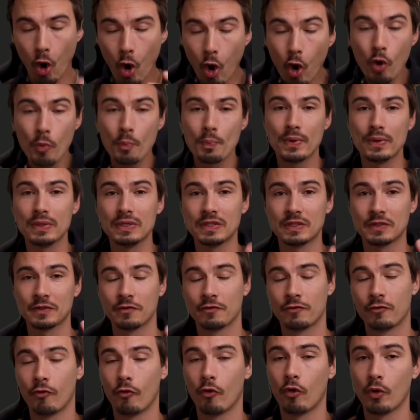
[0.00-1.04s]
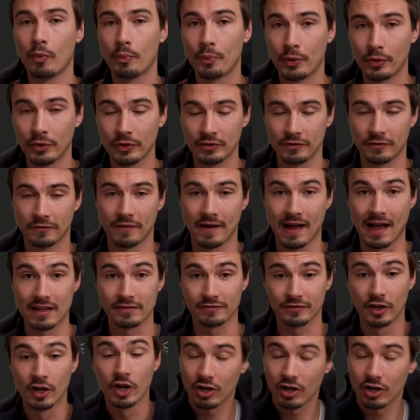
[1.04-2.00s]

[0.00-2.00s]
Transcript: Opus 4.5,